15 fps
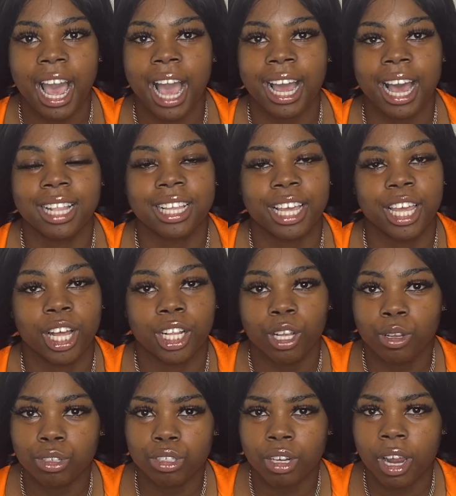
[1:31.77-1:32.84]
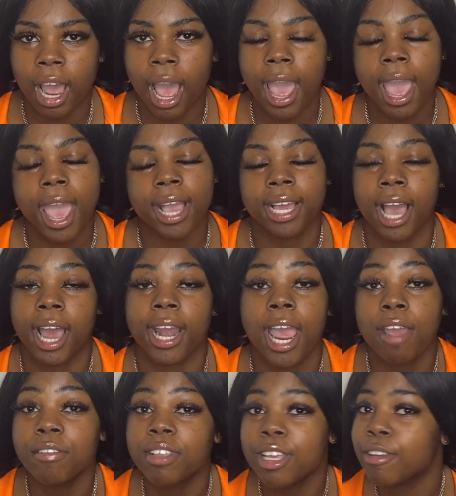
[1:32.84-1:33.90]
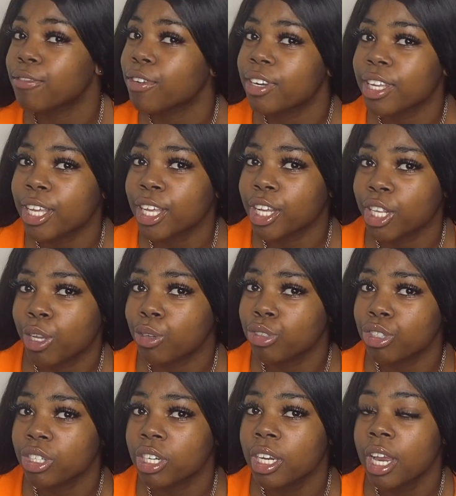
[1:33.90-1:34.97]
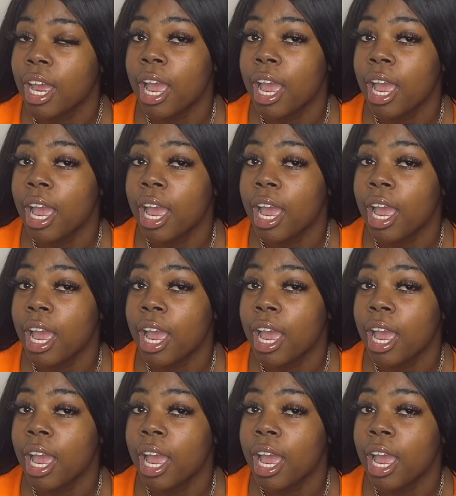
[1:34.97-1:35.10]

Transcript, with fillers: I got the enclosure. I had got everything for the enclosure